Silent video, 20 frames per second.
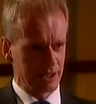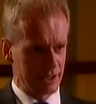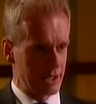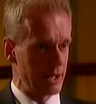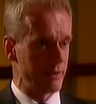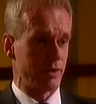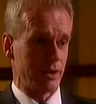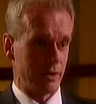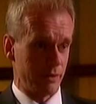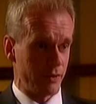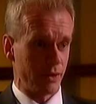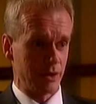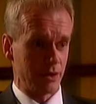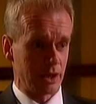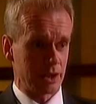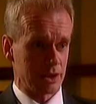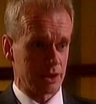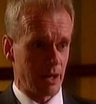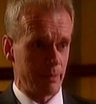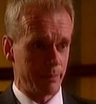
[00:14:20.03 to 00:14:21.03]
given, for
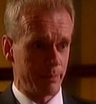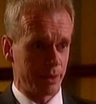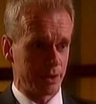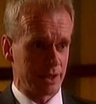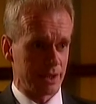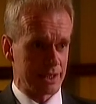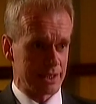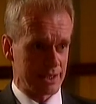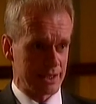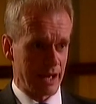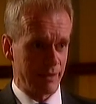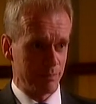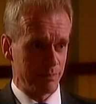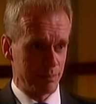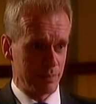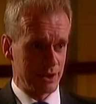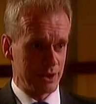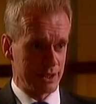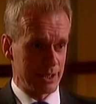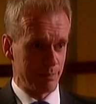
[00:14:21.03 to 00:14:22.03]
example, the
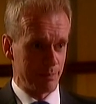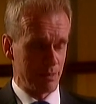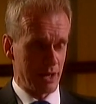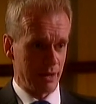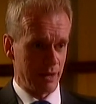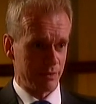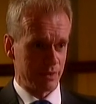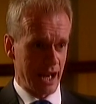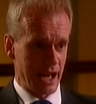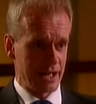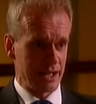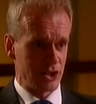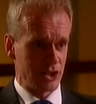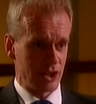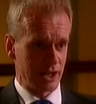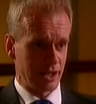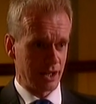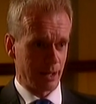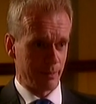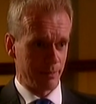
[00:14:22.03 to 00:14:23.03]
Sibneft
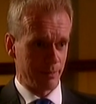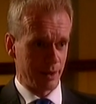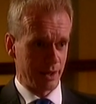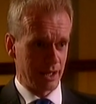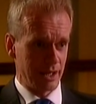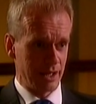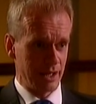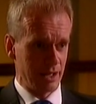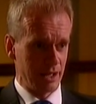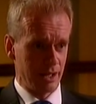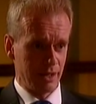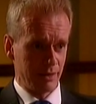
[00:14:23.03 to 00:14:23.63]
Energy Company